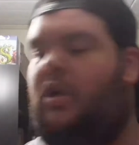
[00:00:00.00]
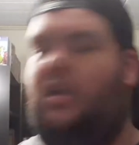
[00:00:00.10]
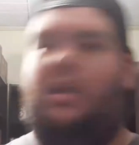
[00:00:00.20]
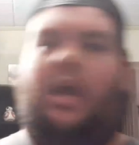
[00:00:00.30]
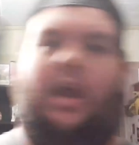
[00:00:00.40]

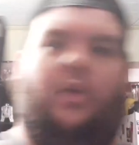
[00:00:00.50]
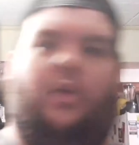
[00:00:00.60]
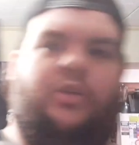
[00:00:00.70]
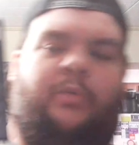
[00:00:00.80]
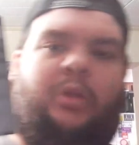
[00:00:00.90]
I also
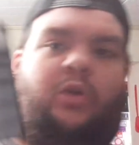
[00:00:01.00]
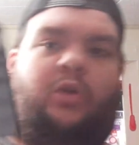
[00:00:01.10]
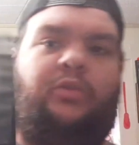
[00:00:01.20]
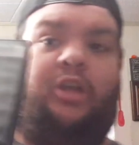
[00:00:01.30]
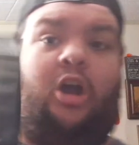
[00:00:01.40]
borrowed the
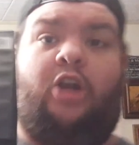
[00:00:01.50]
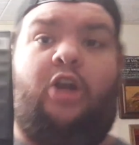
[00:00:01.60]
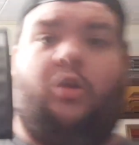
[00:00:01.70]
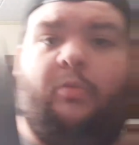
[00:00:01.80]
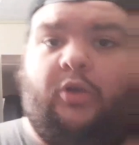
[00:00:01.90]

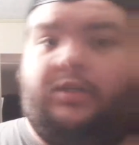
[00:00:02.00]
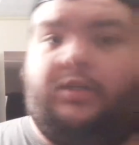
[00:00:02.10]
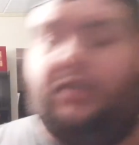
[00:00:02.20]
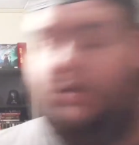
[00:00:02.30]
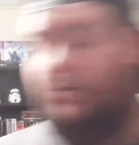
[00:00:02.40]
audiobook,
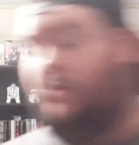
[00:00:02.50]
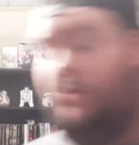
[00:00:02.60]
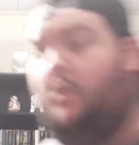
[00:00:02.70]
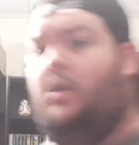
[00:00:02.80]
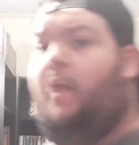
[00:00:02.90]
so
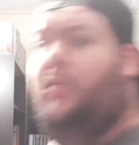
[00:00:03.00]
I'm going to